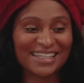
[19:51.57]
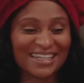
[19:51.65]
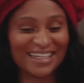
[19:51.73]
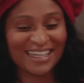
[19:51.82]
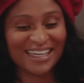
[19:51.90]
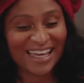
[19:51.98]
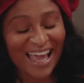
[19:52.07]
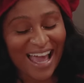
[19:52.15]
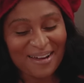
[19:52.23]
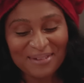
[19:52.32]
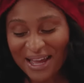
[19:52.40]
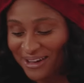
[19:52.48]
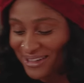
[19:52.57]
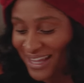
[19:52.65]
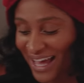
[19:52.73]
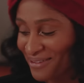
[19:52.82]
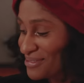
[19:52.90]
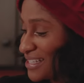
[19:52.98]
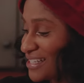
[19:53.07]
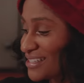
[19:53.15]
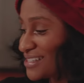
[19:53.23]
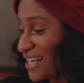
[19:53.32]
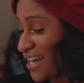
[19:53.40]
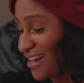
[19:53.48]
Yeah. I'm not going to lie, I was a
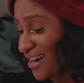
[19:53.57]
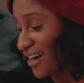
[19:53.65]
little scared.